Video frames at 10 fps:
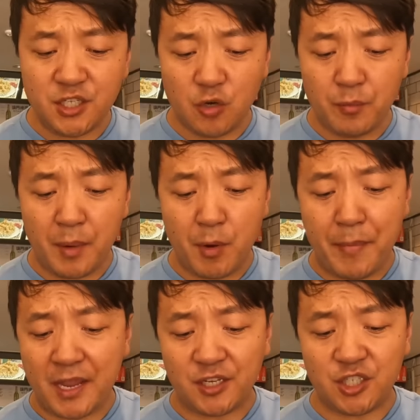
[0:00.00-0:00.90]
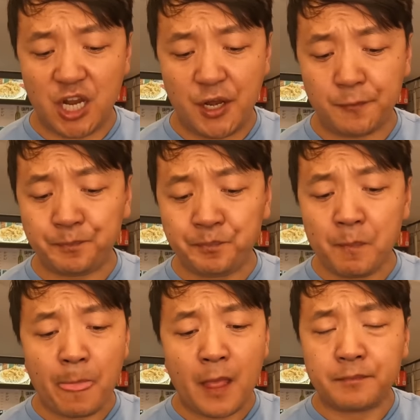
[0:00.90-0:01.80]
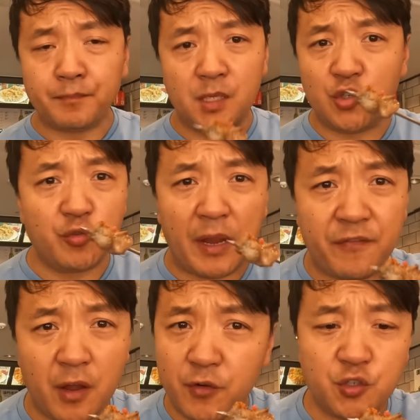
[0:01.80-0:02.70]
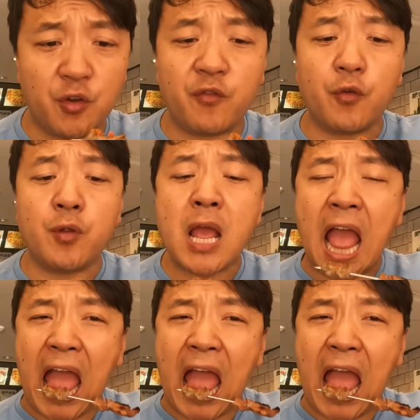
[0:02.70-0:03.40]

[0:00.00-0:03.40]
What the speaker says: I still remember back in China, this was my favorite street food.